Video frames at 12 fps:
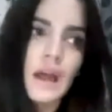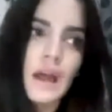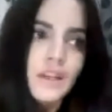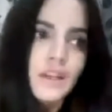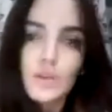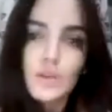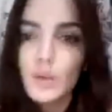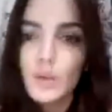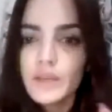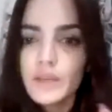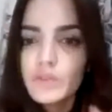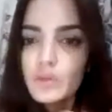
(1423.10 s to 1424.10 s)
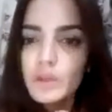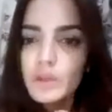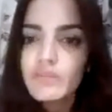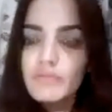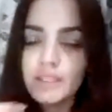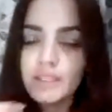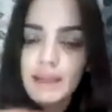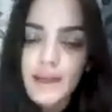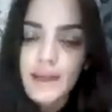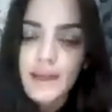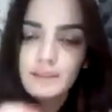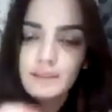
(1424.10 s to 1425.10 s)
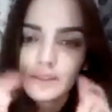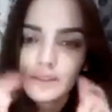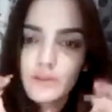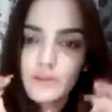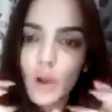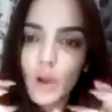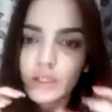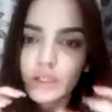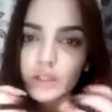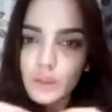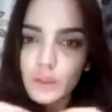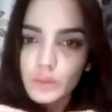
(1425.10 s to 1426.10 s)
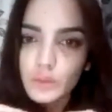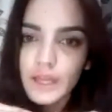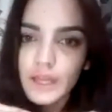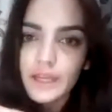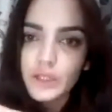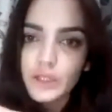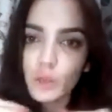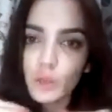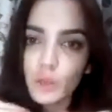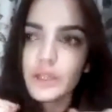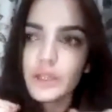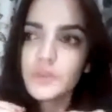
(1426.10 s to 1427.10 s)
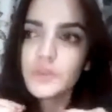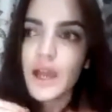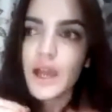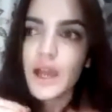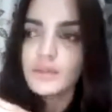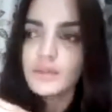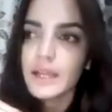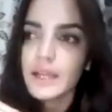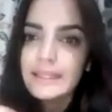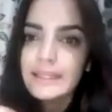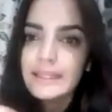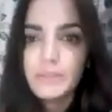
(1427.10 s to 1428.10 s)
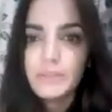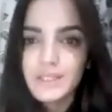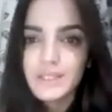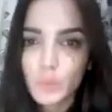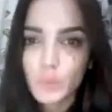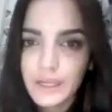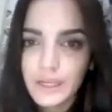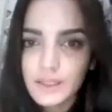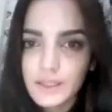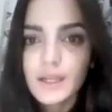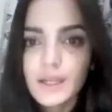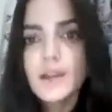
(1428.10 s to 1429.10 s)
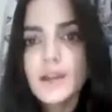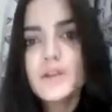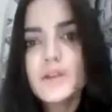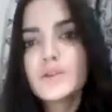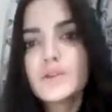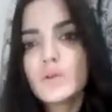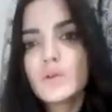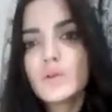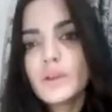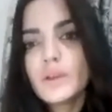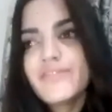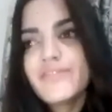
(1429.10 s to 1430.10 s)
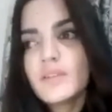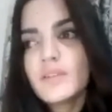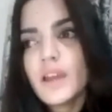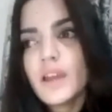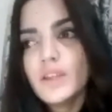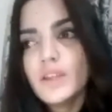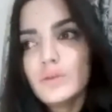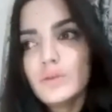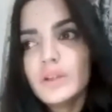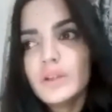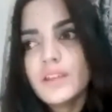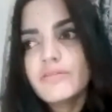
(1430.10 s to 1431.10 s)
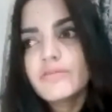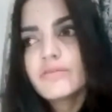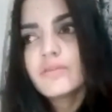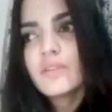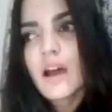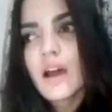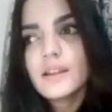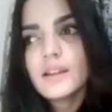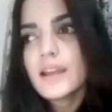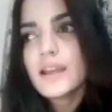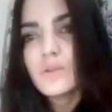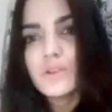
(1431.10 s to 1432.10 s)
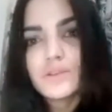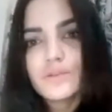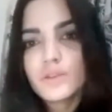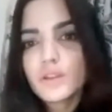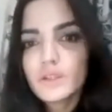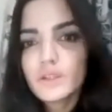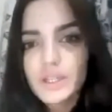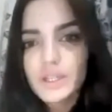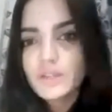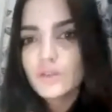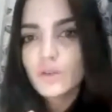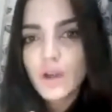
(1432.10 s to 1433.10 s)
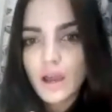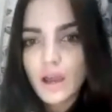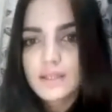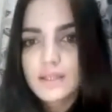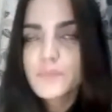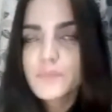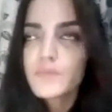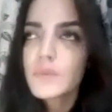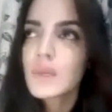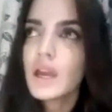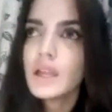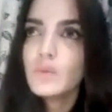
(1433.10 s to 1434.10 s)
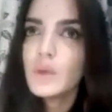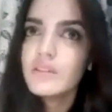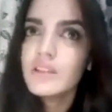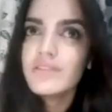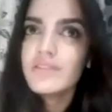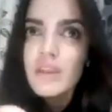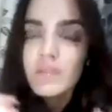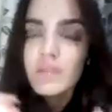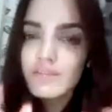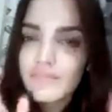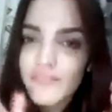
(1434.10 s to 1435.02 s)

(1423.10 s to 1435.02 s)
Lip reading: told him to give me that cotton cloth, and I told him that keep it wet. So if and you know what, if I was shooting for 24 hours, and whenever if I am getting five